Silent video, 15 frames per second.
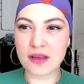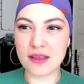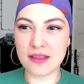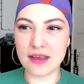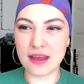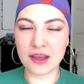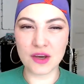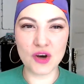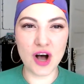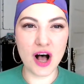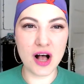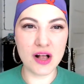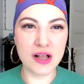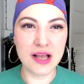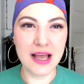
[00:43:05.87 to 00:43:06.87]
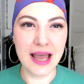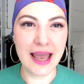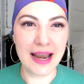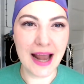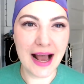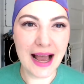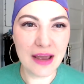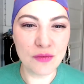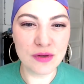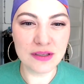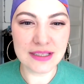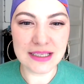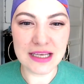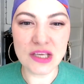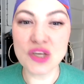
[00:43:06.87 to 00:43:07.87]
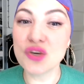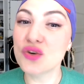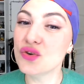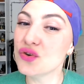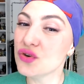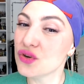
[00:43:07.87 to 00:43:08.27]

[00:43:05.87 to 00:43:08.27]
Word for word: Thank you all, and I will see you.